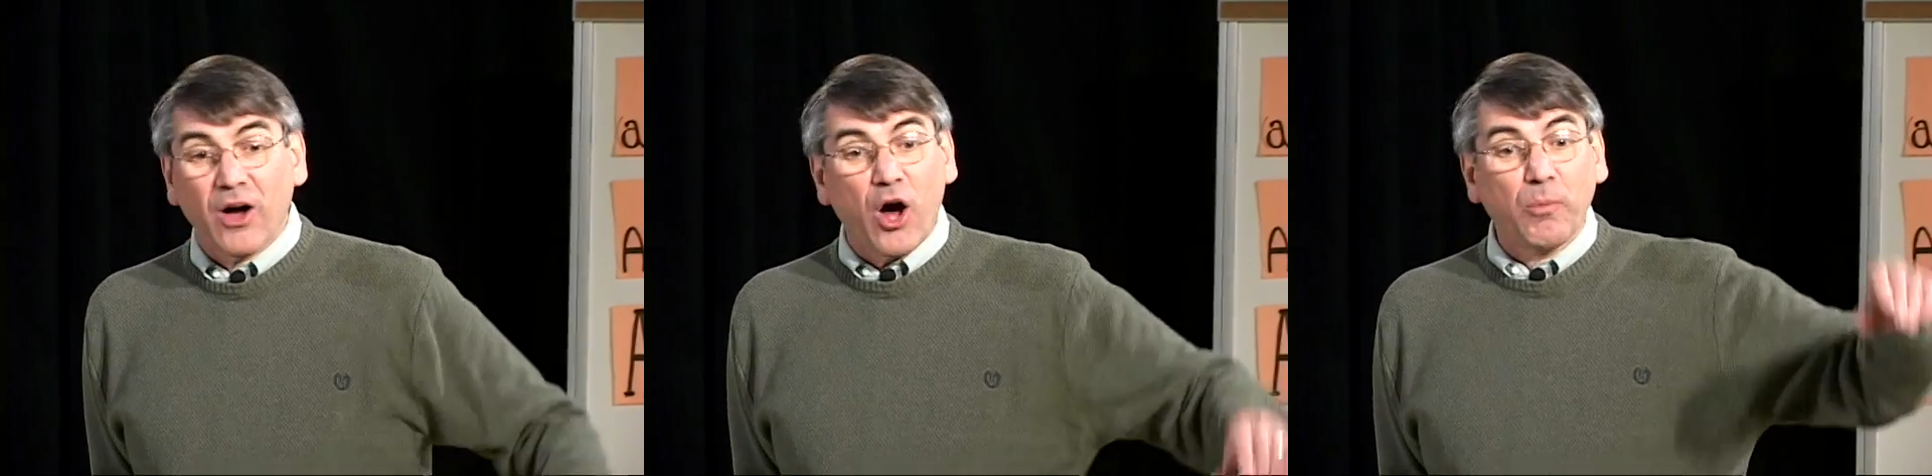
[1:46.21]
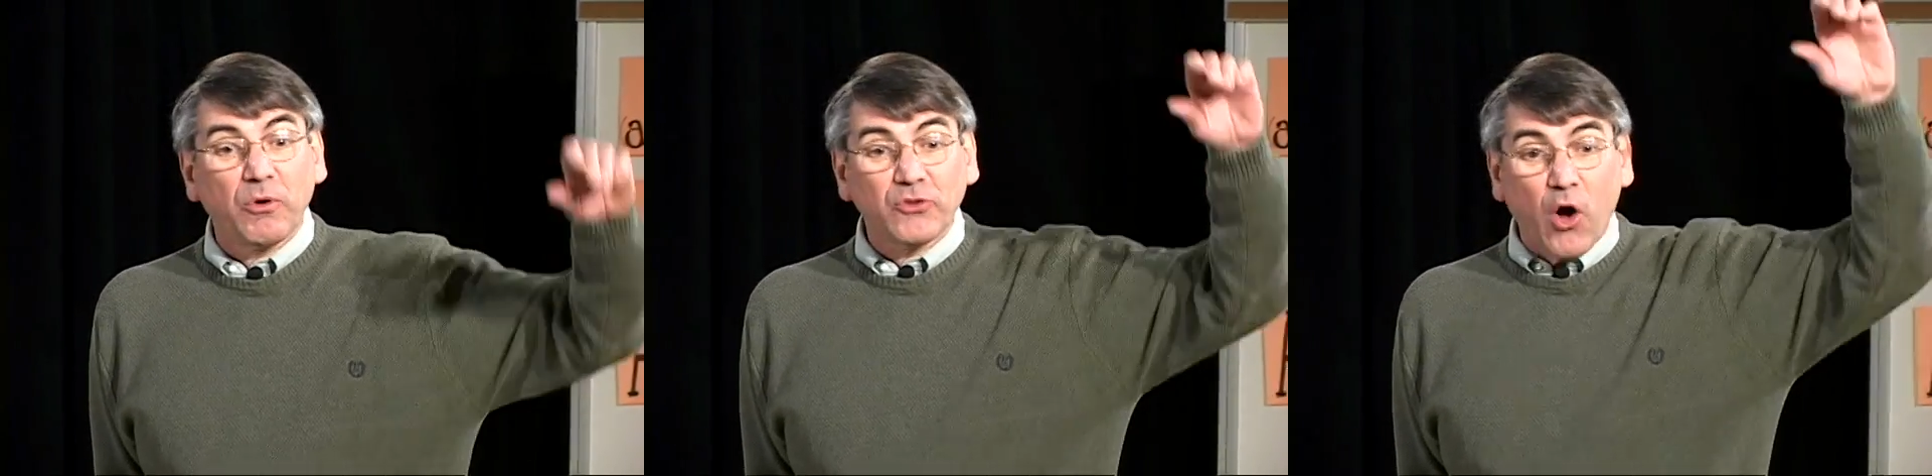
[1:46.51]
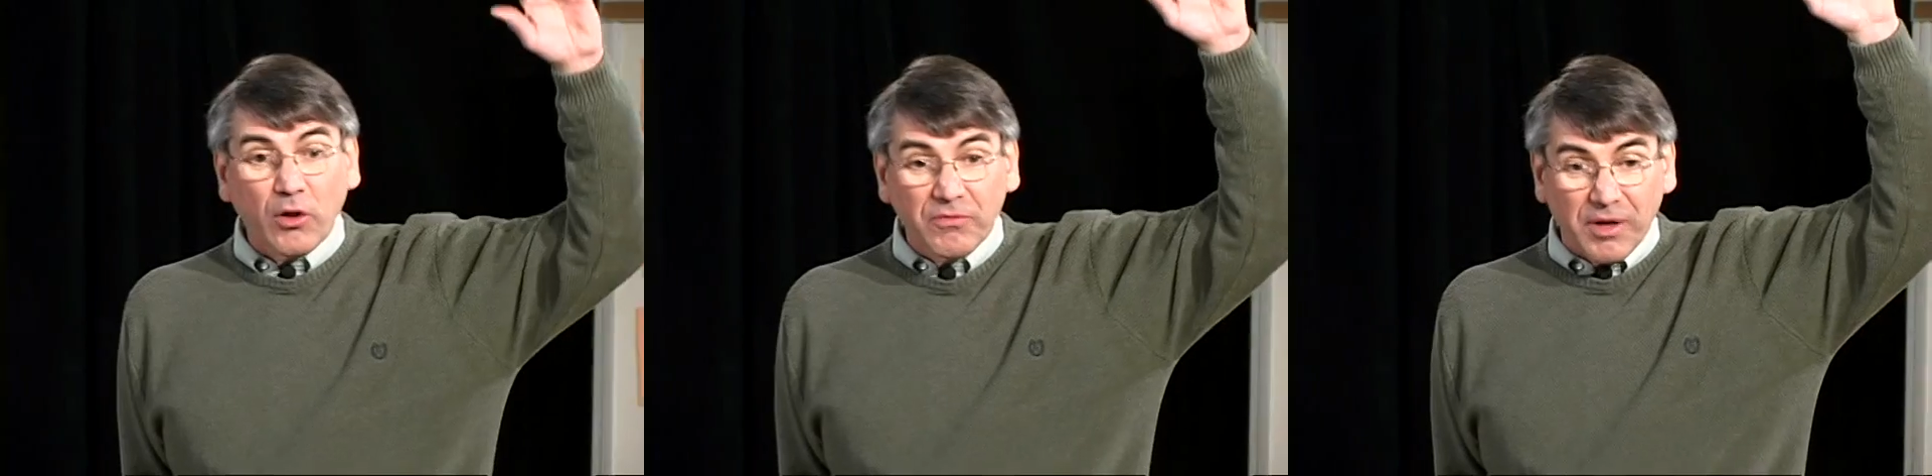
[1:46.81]
Almost
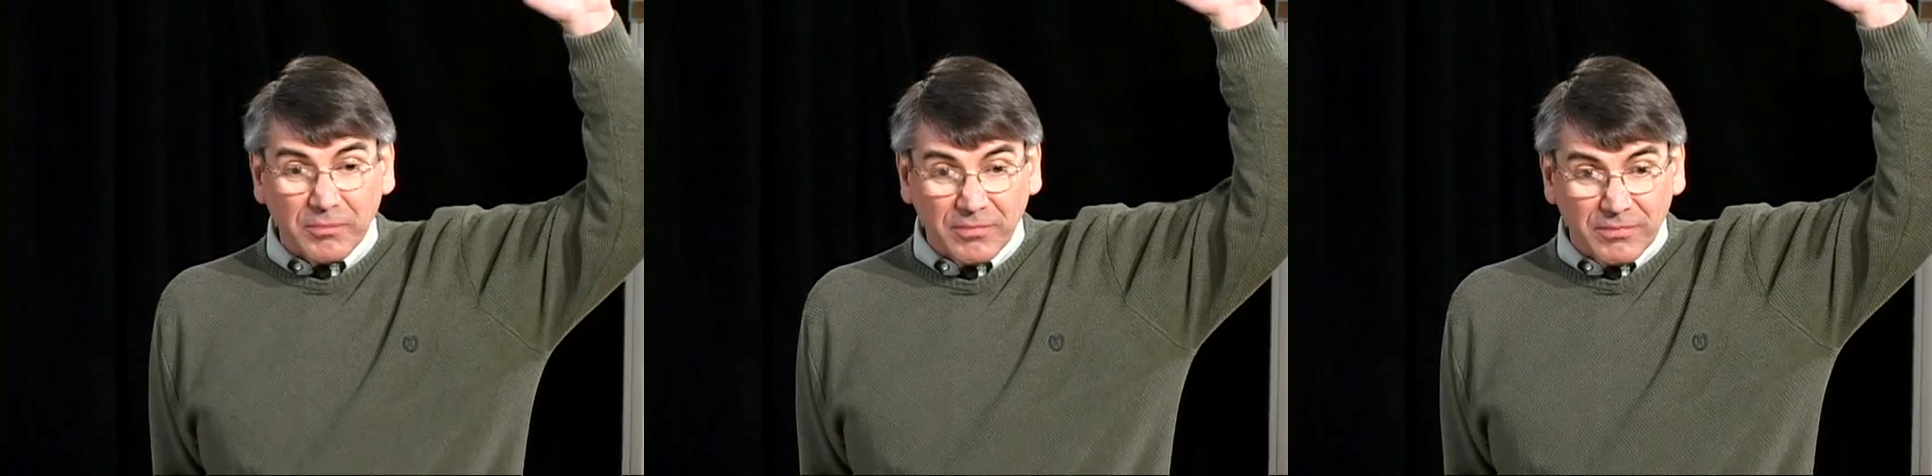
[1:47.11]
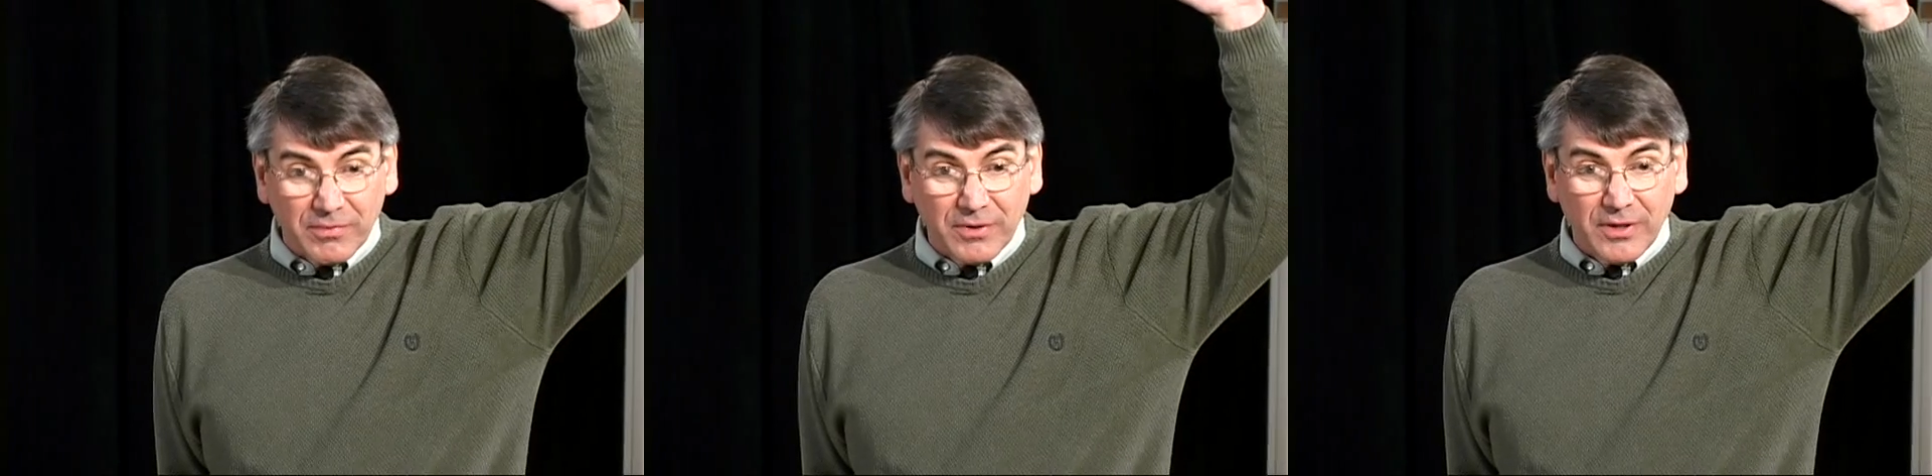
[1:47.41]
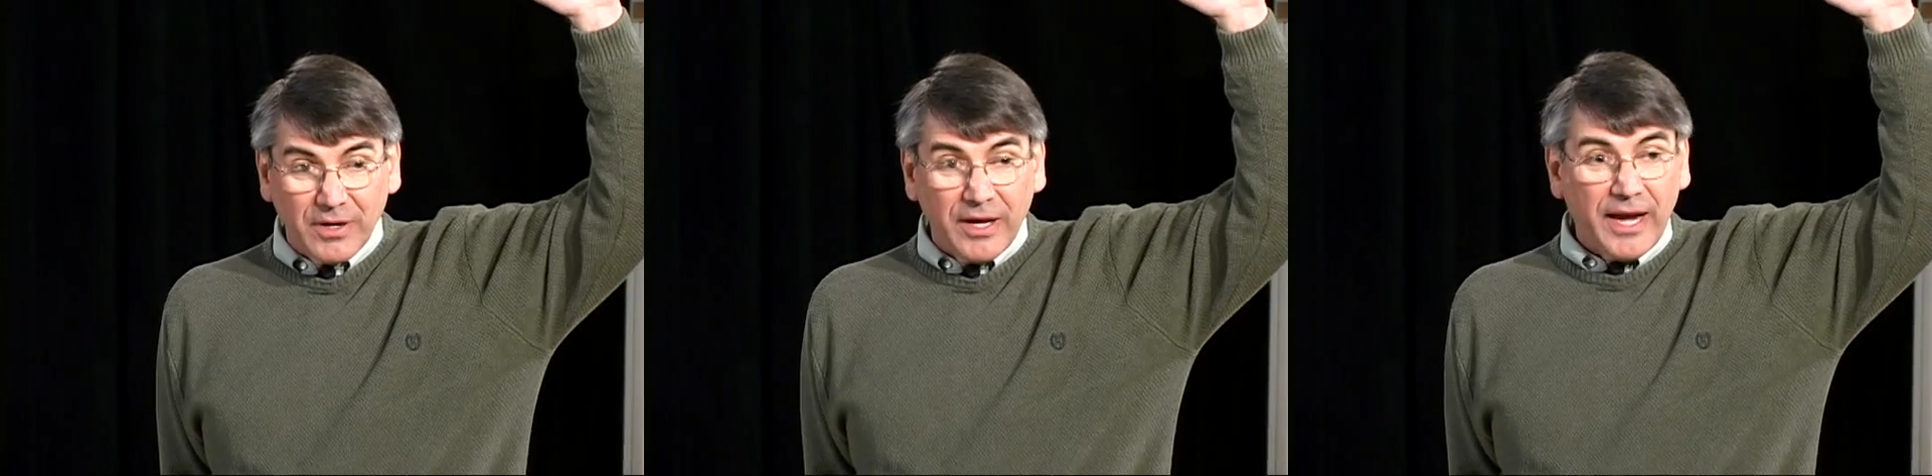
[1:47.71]
all of them.
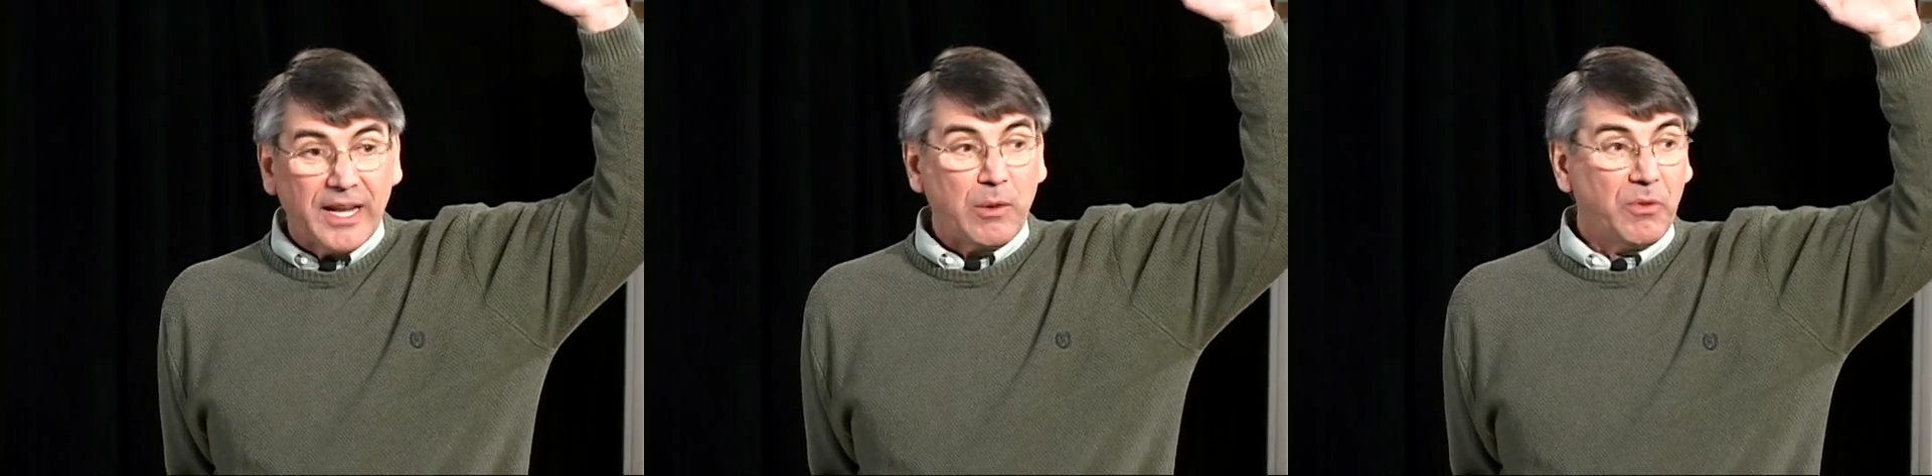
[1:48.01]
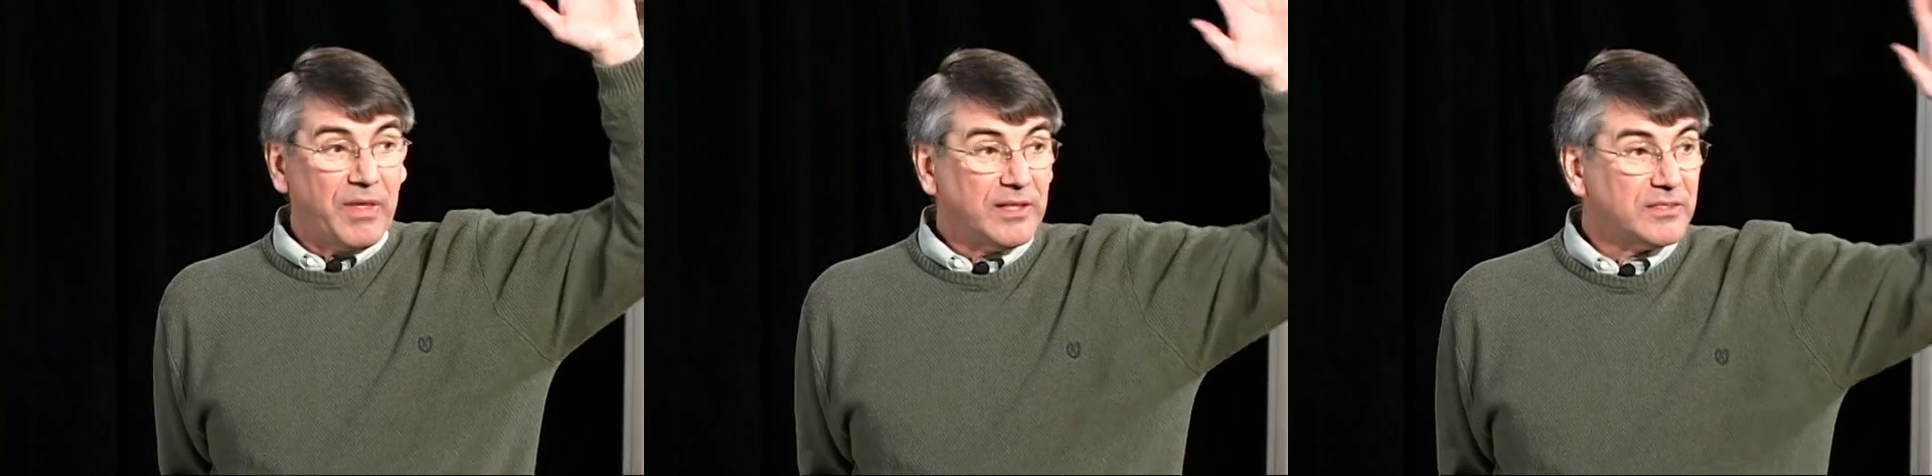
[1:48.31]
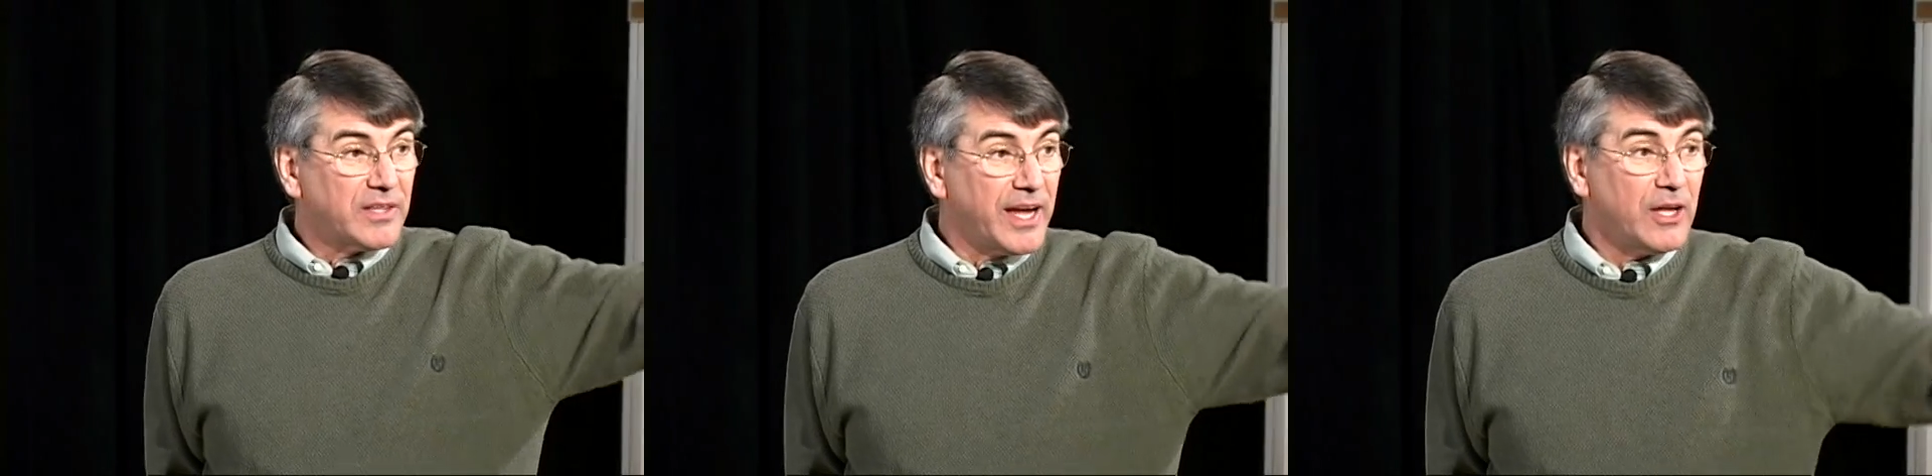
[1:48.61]
And I will then
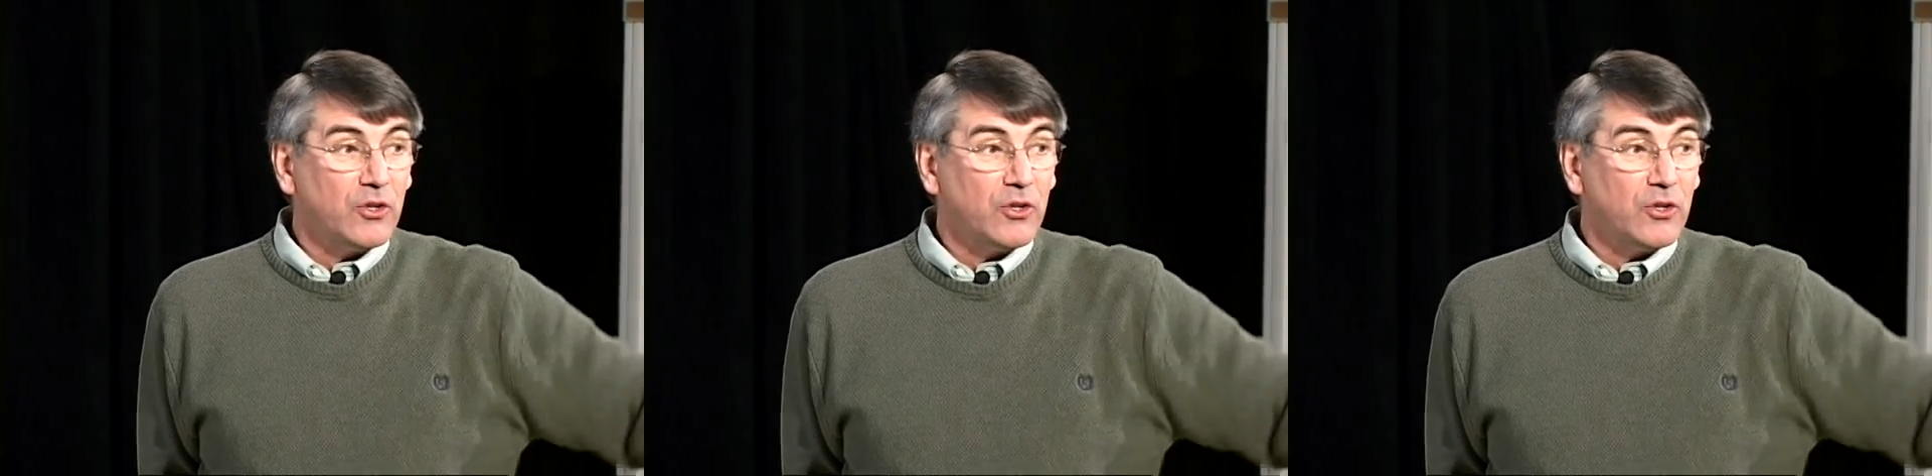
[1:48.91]
say,